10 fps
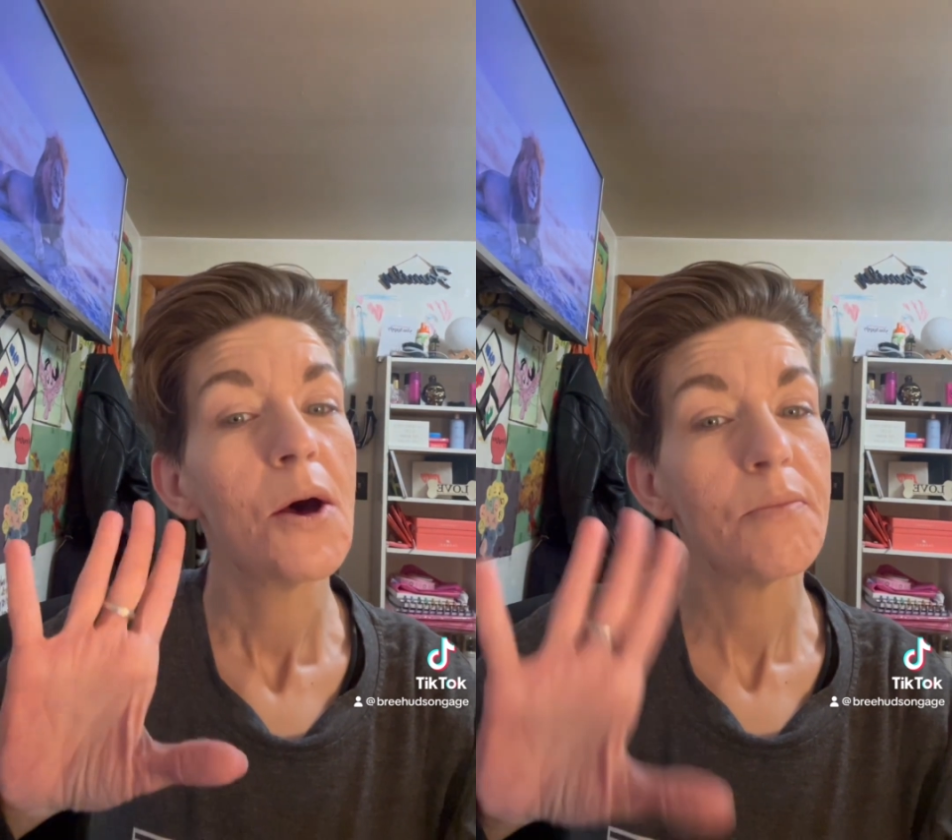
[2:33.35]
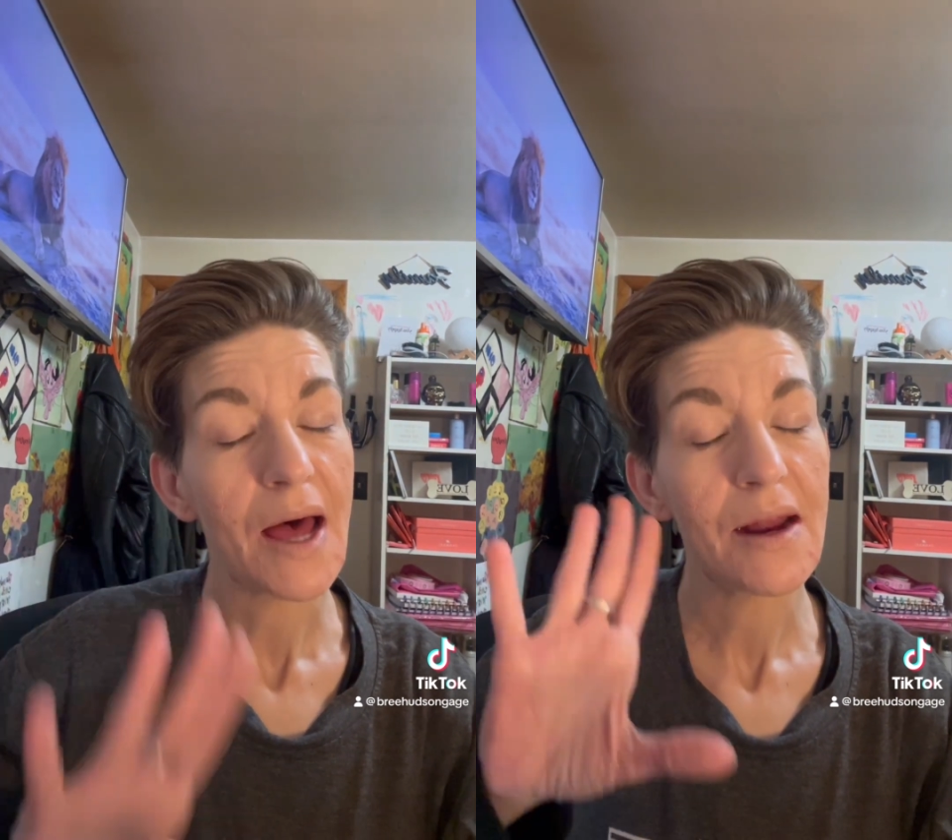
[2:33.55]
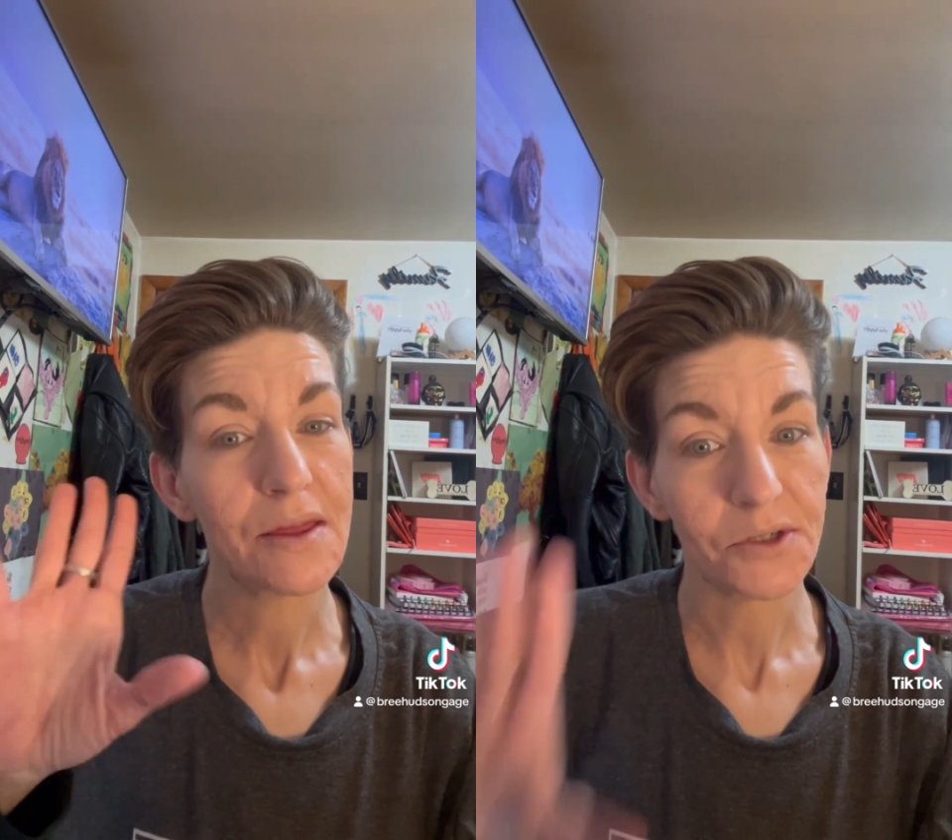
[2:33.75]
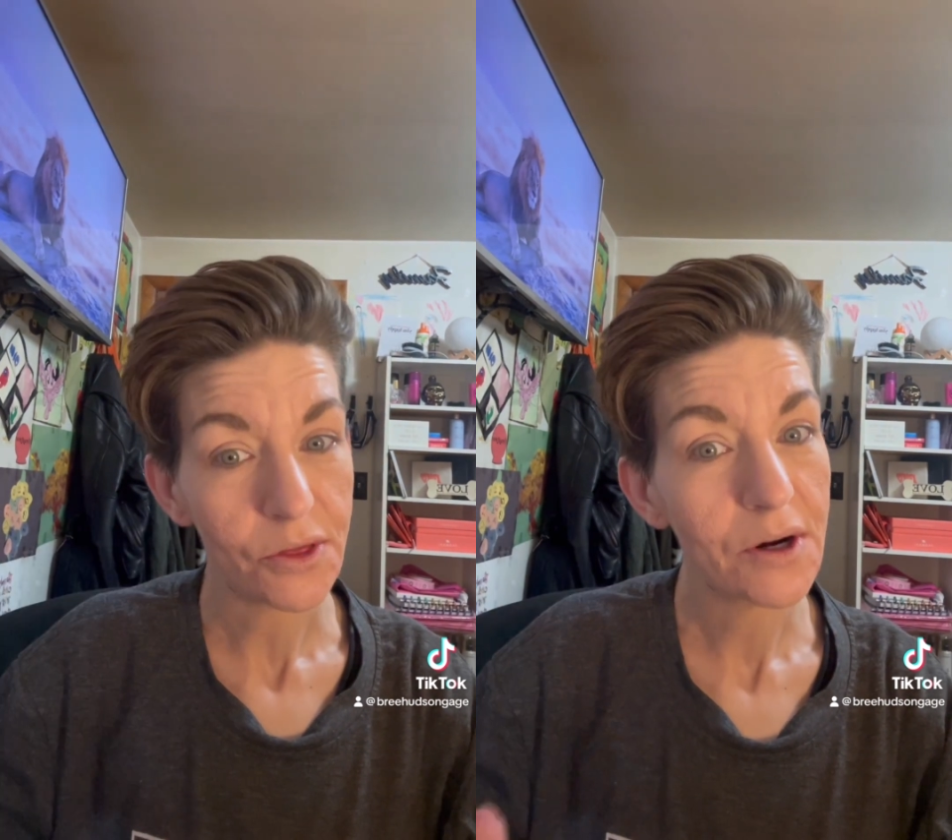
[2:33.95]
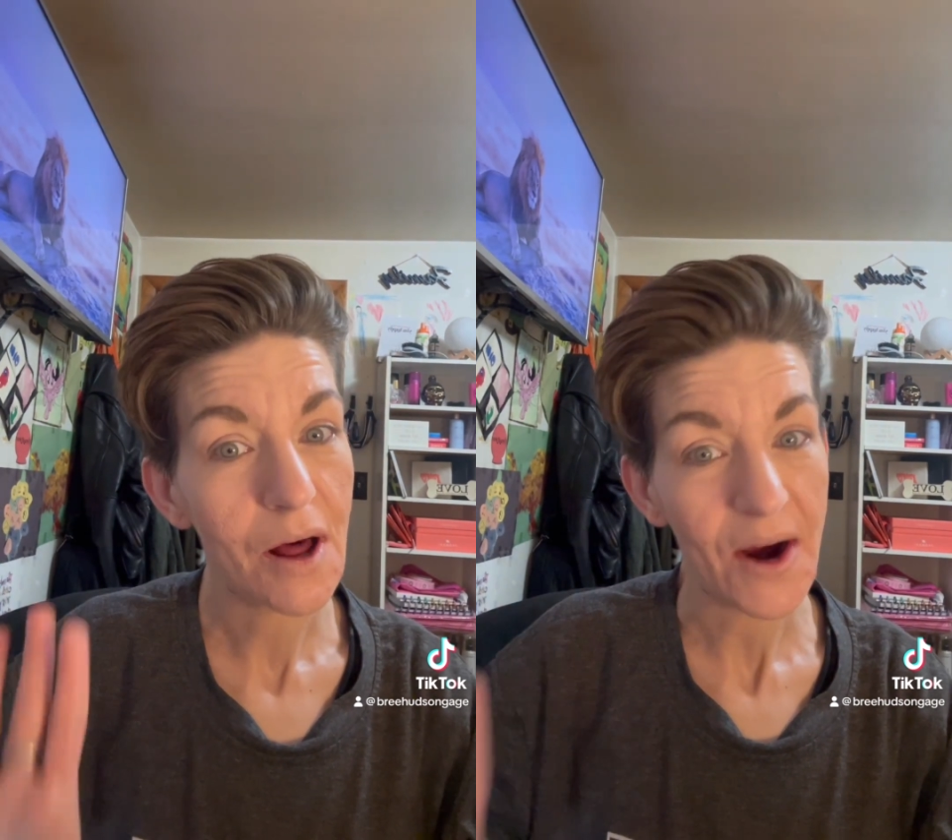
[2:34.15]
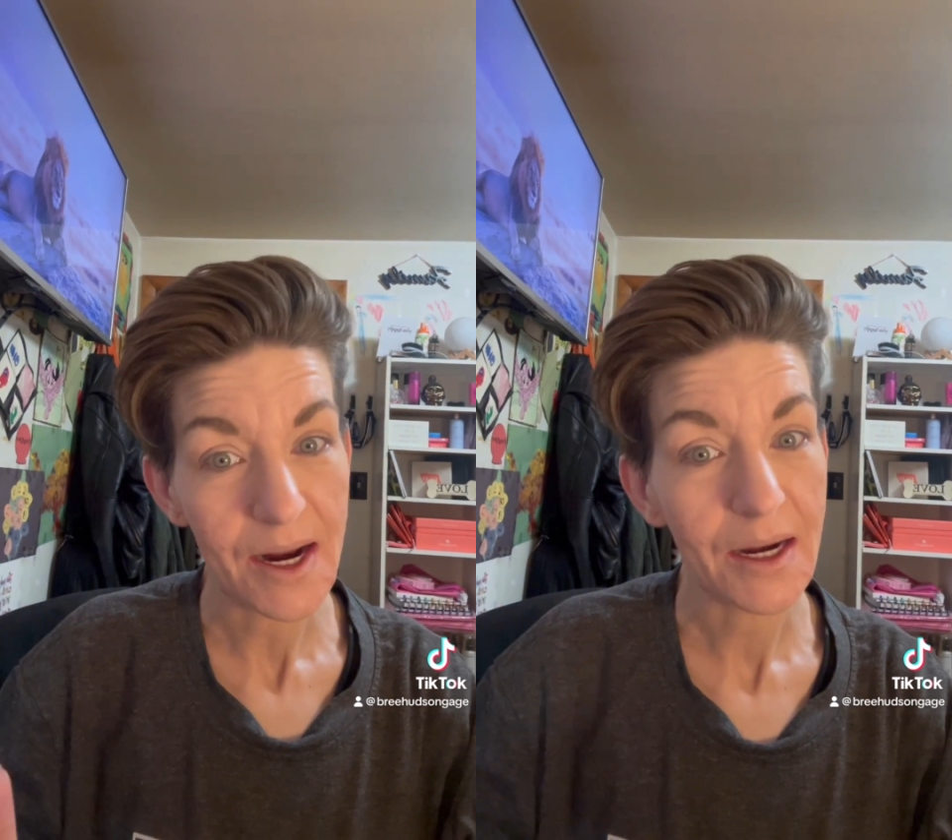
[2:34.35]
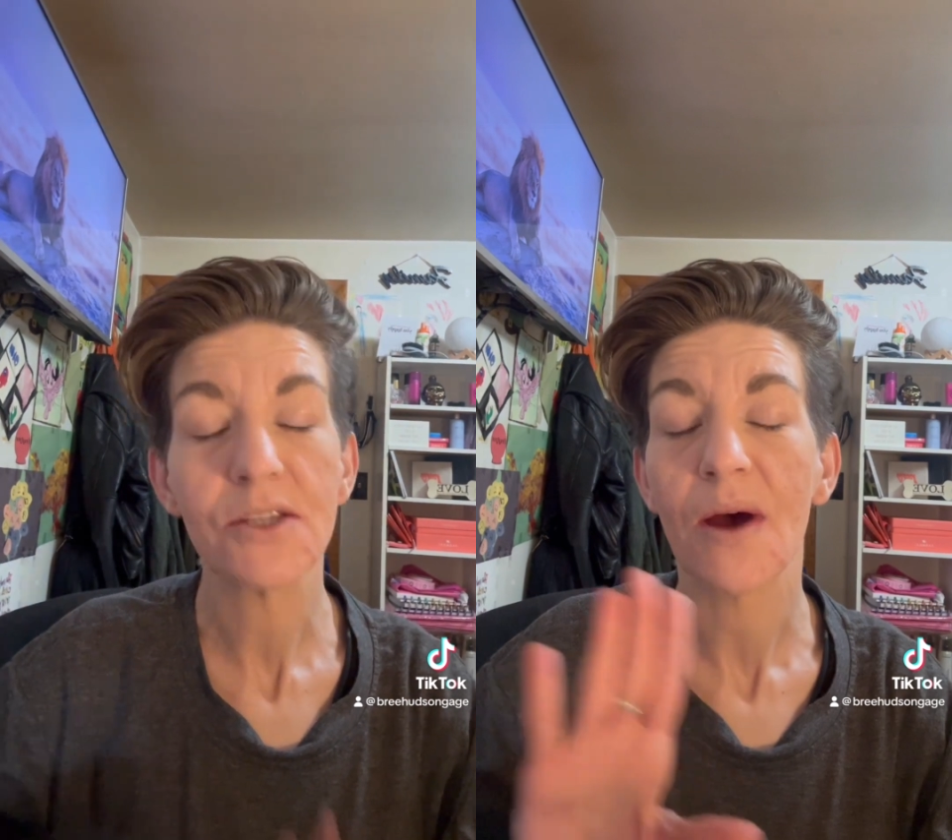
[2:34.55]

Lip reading: But then there was a third color I didn't get,